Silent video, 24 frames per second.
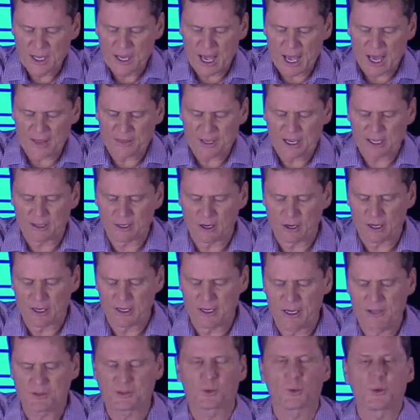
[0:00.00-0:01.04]
I think learning to
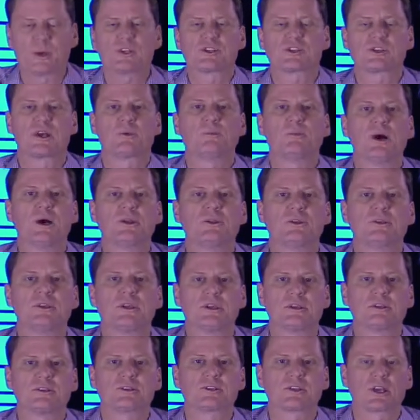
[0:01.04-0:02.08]
hit the reset button
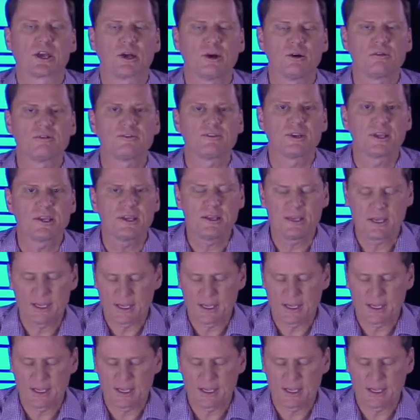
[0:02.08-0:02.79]
is healthy,